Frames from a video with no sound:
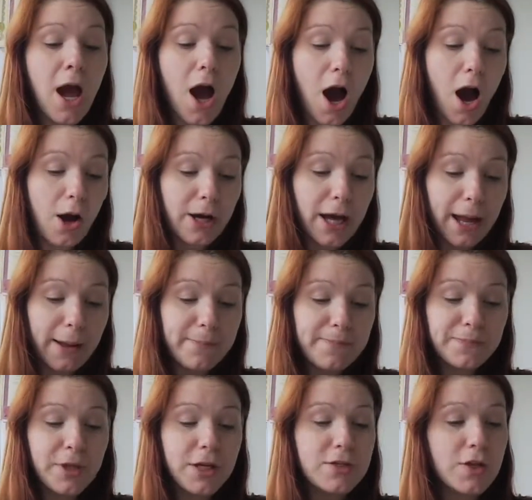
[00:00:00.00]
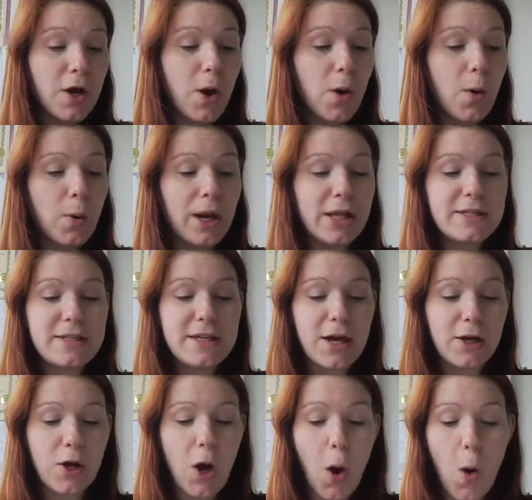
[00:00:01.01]
Okay, so let's
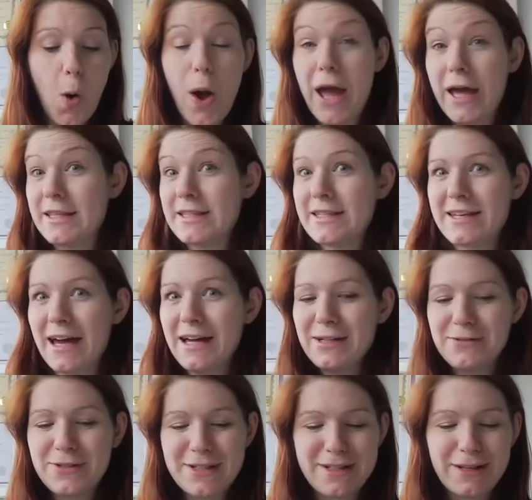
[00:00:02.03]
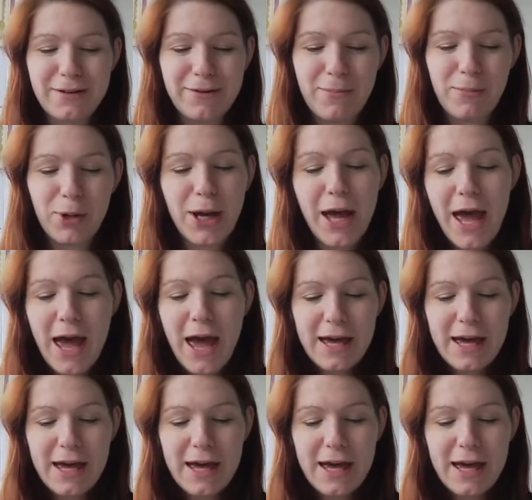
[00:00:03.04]
go inside of this lovely book.